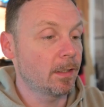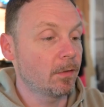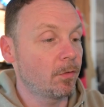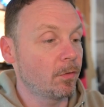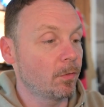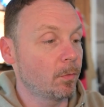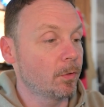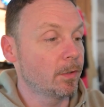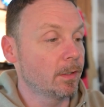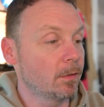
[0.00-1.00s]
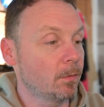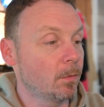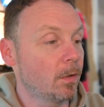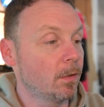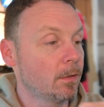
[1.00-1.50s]
in through the wood into the
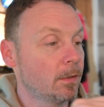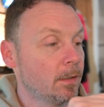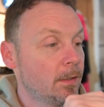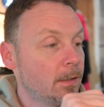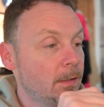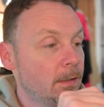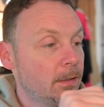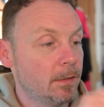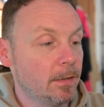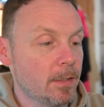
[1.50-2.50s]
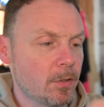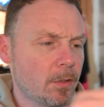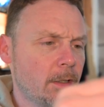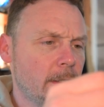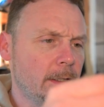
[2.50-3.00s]
wall. These
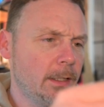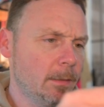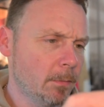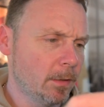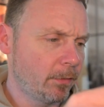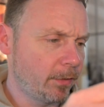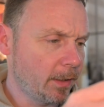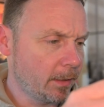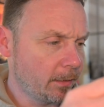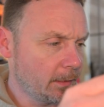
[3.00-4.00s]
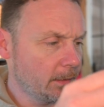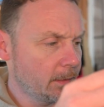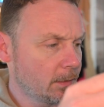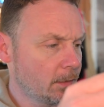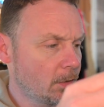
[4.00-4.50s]
are 8mm thick, I think,
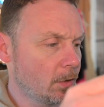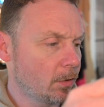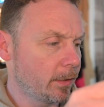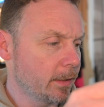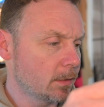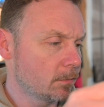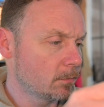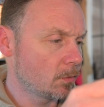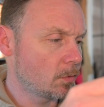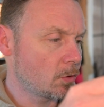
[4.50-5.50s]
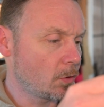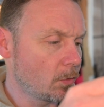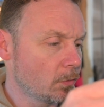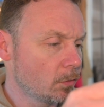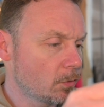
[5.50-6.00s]
concrete
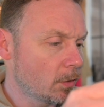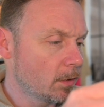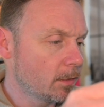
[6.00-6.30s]
screws,